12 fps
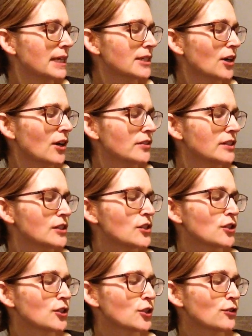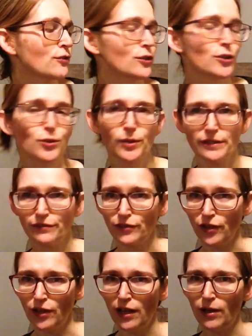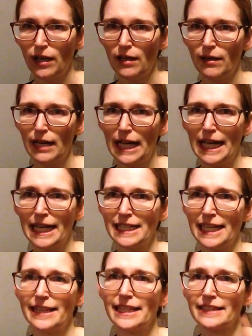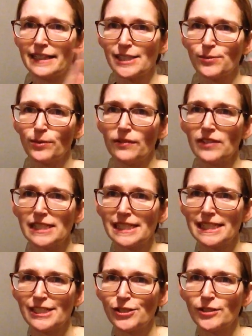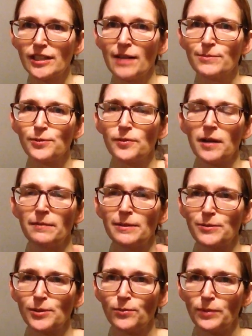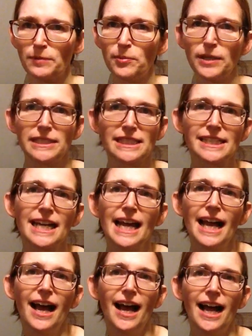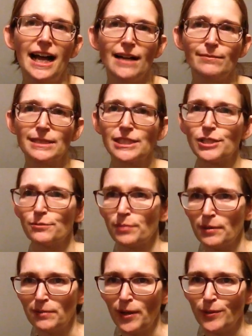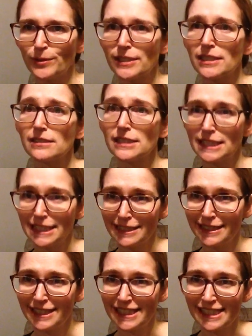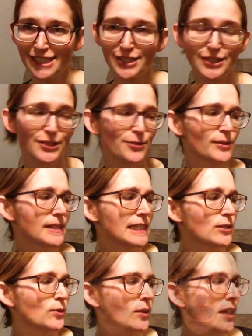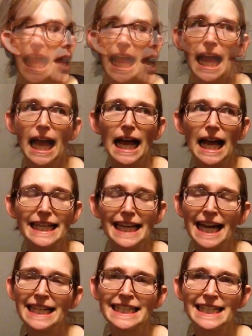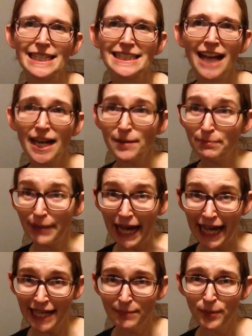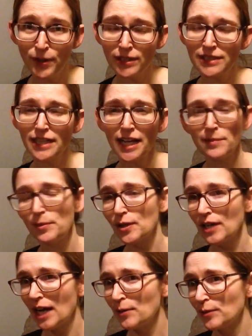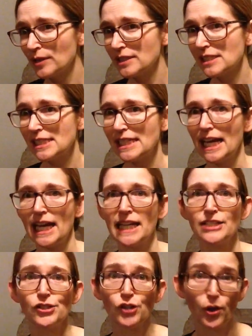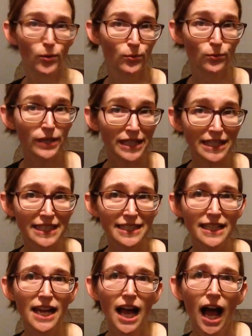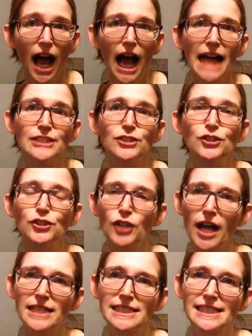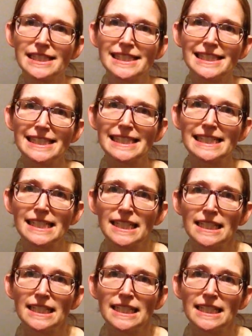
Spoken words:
called The Search for Joyful, and I think that's where this edition comes from. It was a reprint to promote the new sequel. Again, not a bad book, not a book I would say don't read. I just